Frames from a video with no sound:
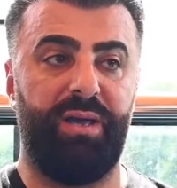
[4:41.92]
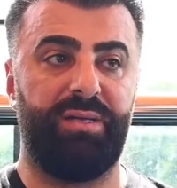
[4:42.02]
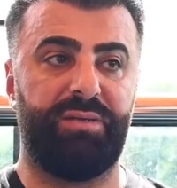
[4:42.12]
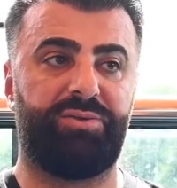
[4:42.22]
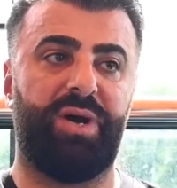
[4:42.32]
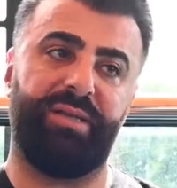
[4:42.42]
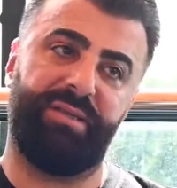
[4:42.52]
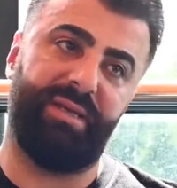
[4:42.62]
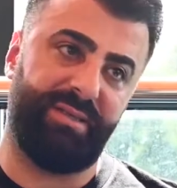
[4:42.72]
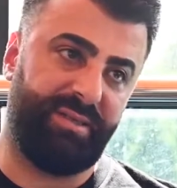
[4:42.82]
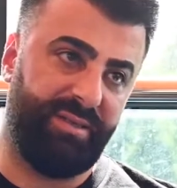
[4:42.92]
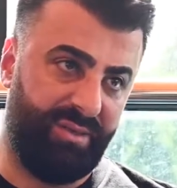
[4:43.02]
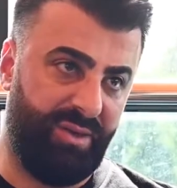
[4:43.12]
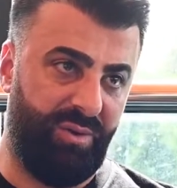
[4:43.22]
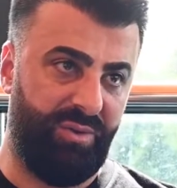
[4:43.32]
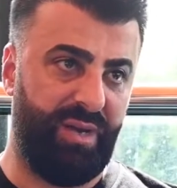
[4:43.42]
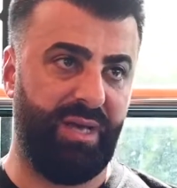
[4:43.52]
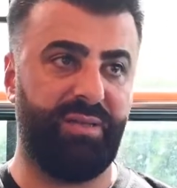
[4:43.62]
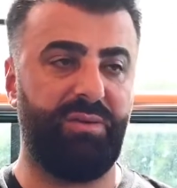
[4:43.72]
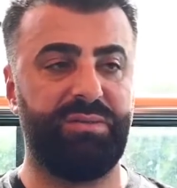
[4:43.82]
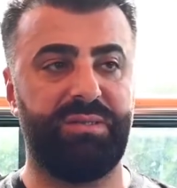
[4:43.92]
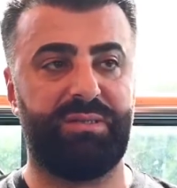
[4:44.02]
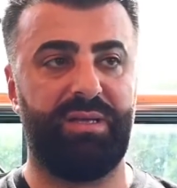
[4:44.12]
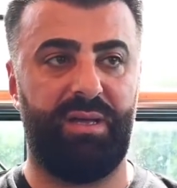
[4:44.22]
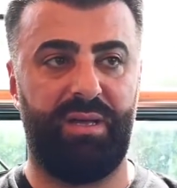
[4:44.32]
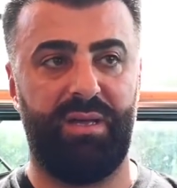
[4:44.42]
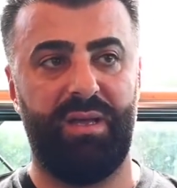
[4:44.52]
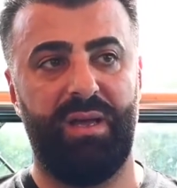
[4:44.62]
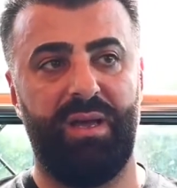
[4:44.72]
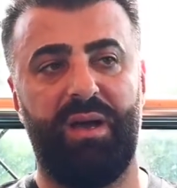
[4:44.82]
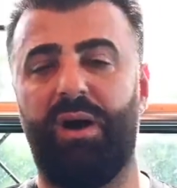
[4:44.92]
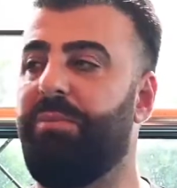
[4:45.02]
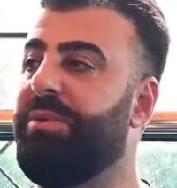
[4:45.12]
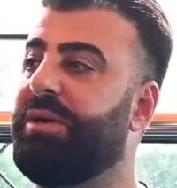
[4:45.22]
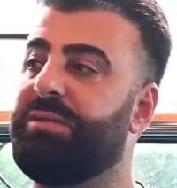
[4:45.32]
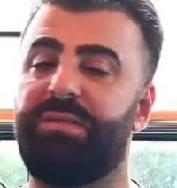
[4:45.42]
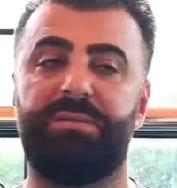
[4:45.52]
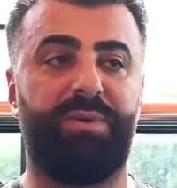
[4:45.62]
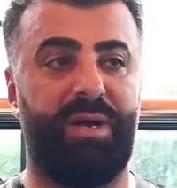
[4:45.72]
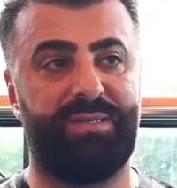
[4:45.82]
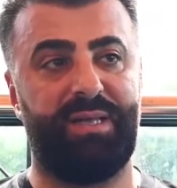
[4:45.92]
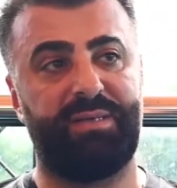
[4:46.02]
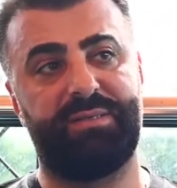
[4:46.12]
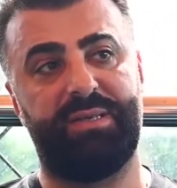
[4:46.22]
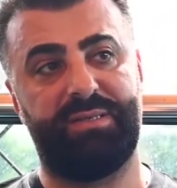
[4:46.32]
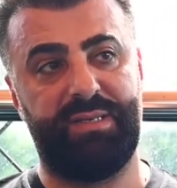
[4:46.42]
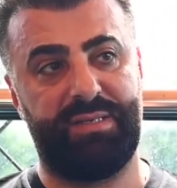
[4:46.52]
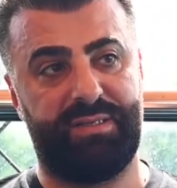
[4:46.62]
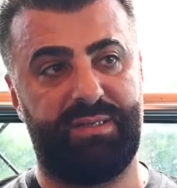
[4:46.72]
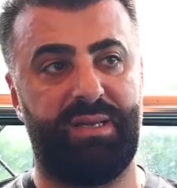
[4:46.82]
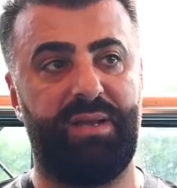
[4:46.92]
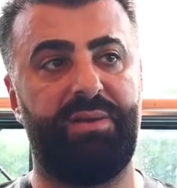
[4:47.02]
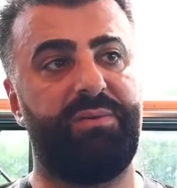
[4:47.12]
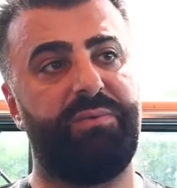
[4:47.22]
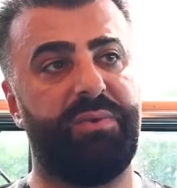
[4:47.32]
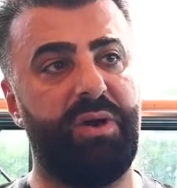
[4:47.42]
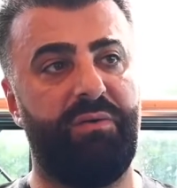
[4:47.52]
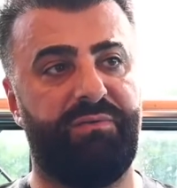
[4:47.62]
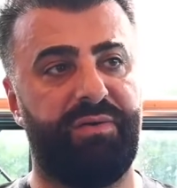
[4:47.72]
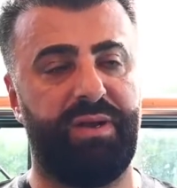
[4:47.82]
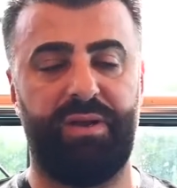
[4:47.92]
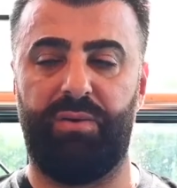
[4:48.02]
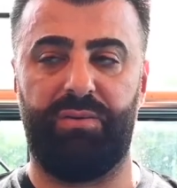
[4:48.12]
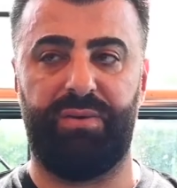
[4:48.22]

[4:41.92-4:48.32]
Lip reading: and tested, like not just because the price tag says this and we'll go for it. No.